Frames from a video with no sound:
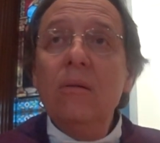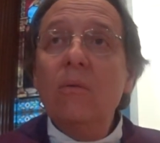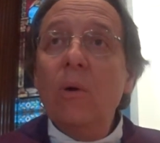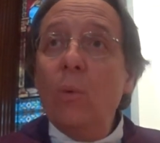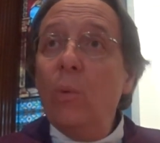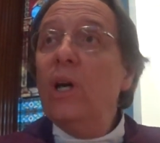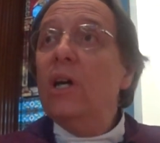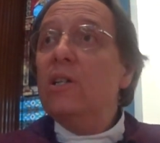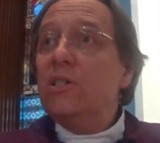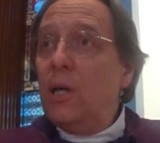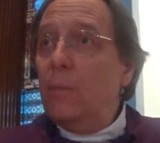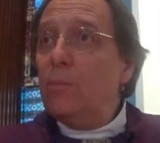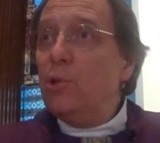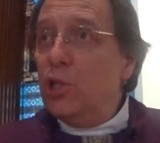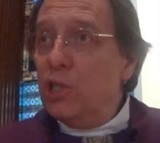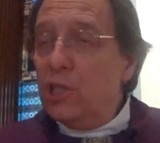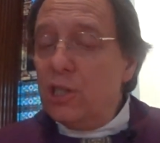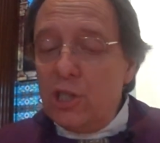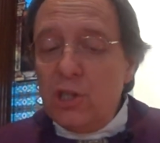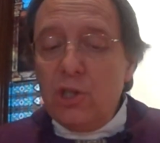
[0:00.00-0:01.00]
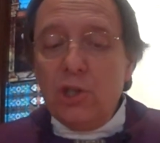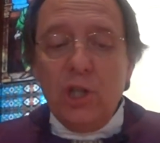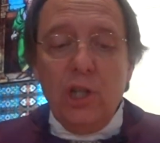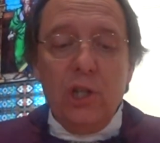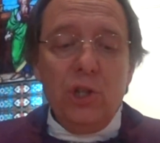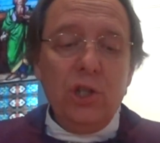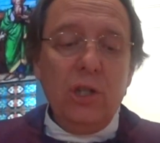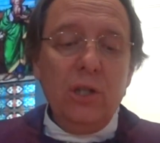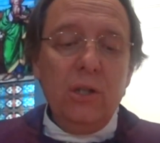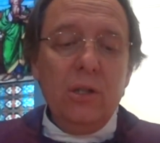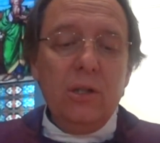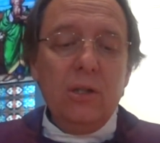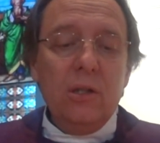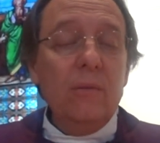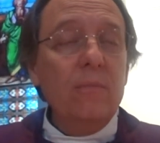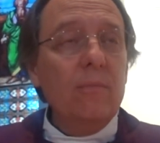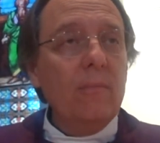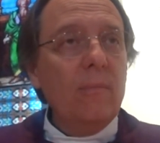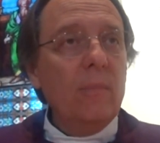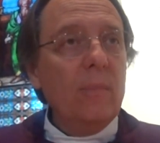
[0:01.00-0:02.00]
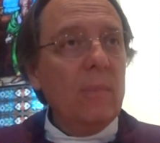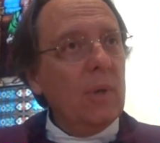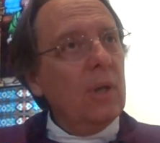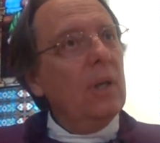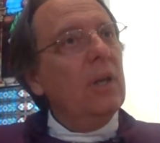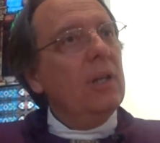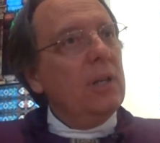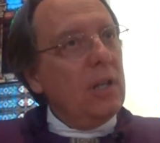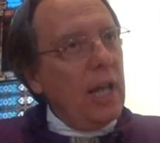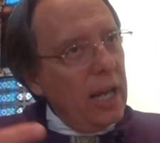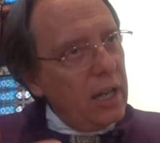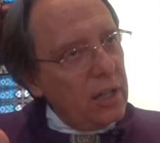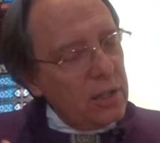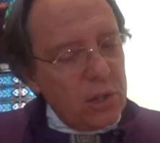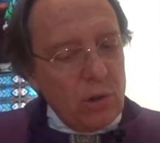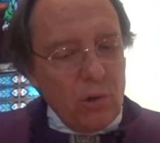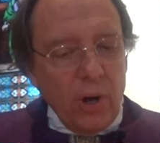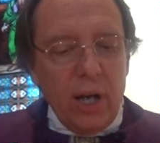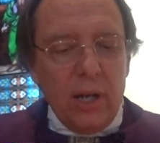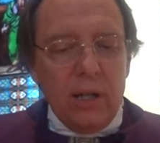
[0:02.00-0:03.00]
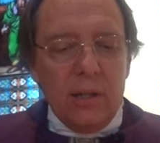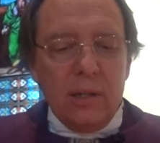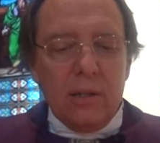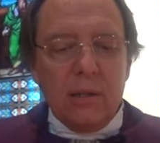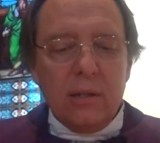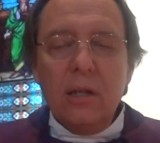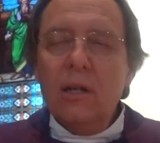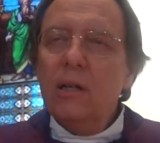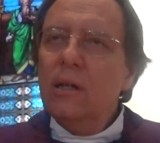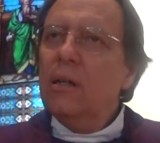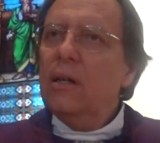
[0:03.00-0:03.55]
When we accept Jesus' teachings, take his grace,